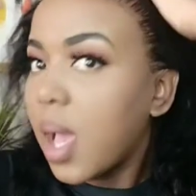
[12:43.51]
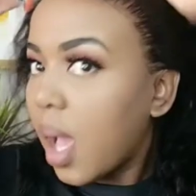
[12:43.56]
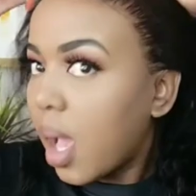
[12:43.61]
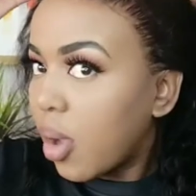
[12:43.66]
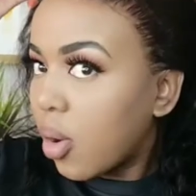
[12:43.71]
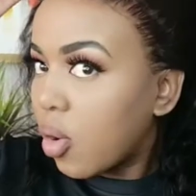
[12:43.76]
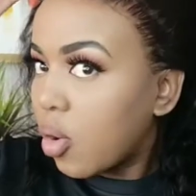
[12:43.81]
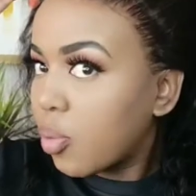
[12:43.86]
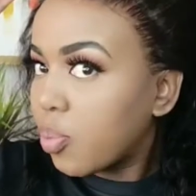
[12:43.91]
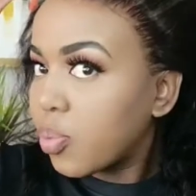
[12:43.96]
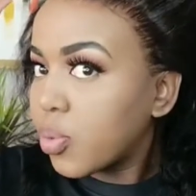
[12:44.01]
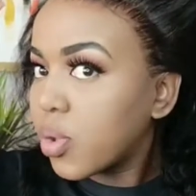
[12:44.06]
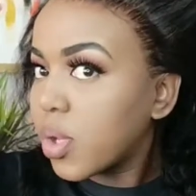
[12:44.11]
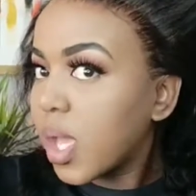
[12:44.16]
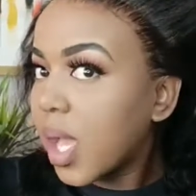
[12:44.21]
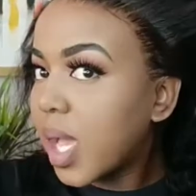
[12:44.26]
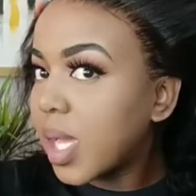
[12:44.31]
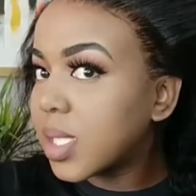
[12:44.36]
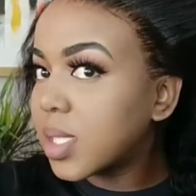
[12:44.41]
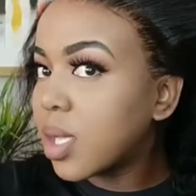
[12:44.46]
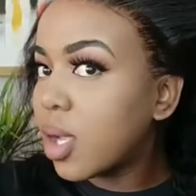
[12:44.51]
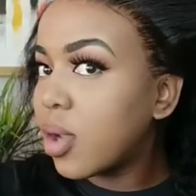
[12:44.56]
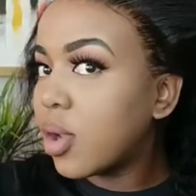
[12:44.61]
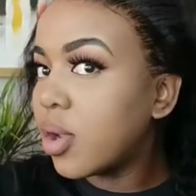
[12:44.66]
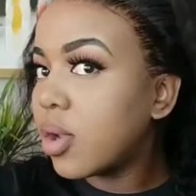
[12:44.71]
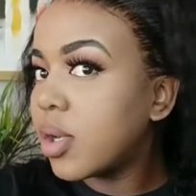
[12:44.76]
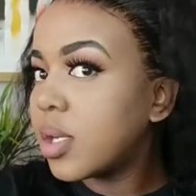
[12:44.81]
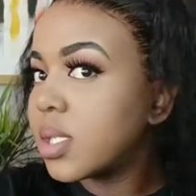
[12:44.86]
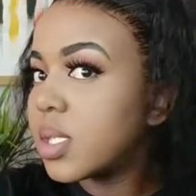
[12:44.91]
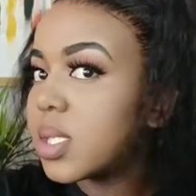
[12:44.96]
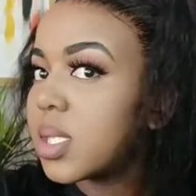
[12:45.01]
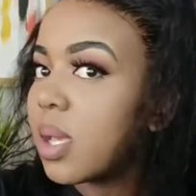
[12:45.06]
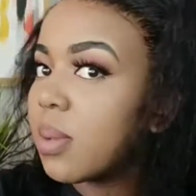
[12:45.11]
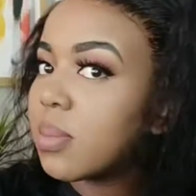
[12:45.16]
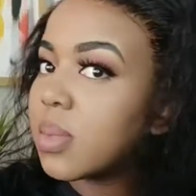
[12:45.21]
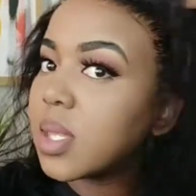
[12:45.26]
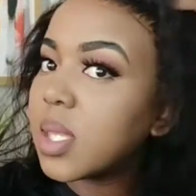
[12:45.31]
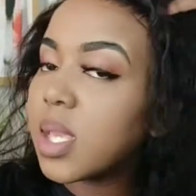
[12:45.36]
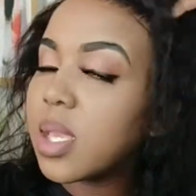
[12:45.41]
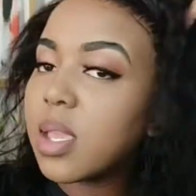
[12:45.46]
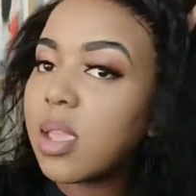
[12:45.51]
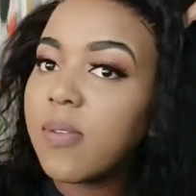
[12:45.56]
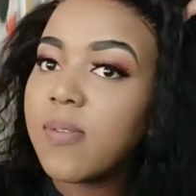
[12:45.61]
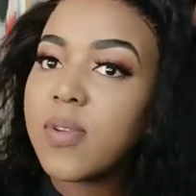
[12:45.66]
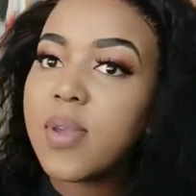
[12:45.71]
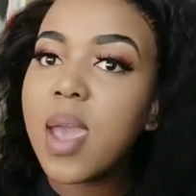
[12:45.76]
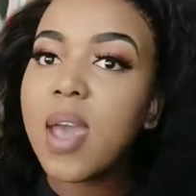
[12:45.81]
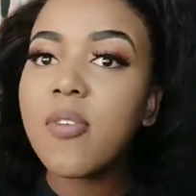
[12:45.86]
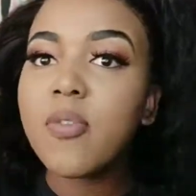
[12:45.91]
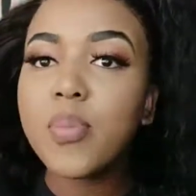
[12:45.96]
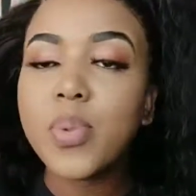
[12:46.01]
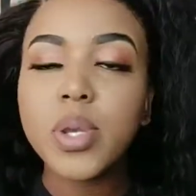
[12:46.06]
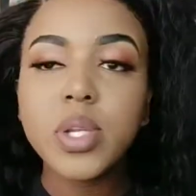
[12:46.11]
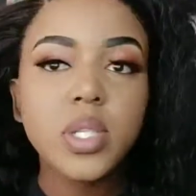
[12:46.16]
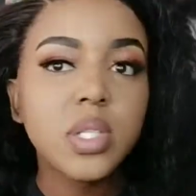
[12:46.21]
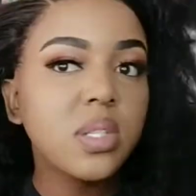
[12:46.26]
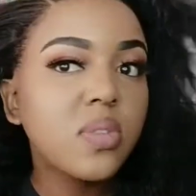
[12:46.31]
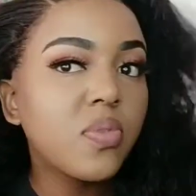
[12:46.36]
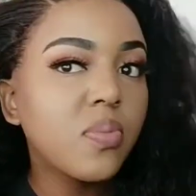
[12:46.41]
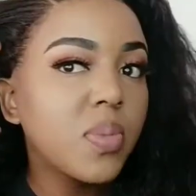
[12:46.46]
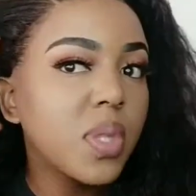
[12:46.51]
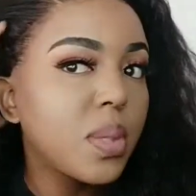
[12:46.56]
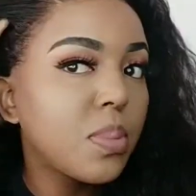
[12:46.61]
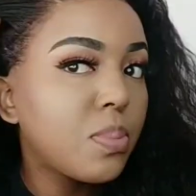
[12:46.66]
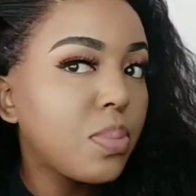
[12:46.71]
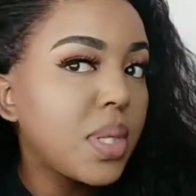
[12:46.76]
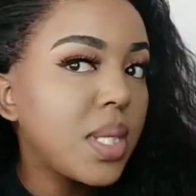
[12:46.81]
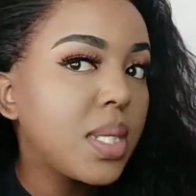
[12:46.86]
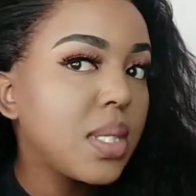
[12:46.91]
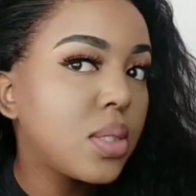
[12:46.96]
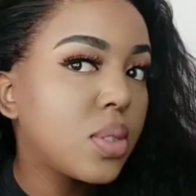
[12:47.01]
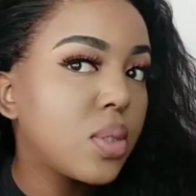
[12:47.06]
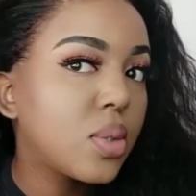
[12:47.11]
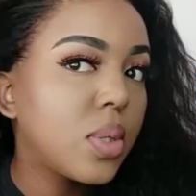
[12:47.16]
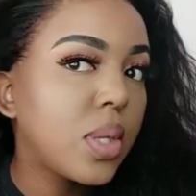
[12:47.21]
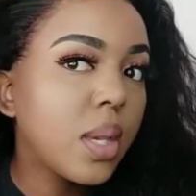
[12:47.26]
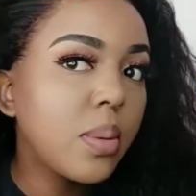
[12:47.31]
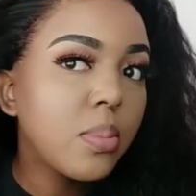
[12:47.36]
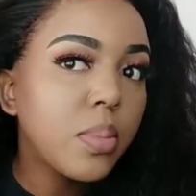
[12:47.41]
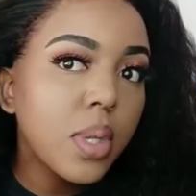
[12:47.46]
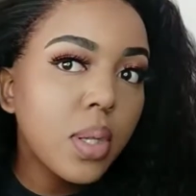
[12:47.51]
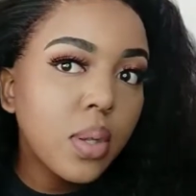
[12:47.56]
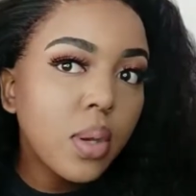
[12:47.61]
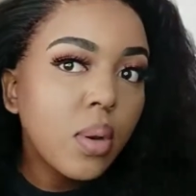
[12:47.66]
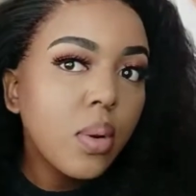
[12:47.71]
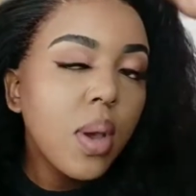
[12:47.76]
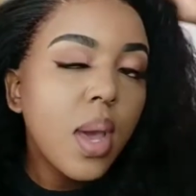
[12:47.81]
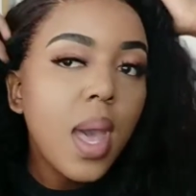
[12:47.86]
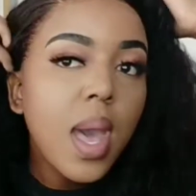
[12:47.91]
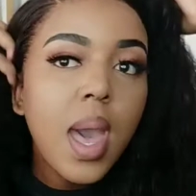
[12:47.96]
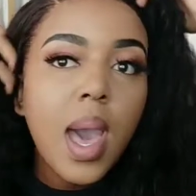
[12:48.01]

I hope you guys learned something. If you have purchased from them, please do let me know.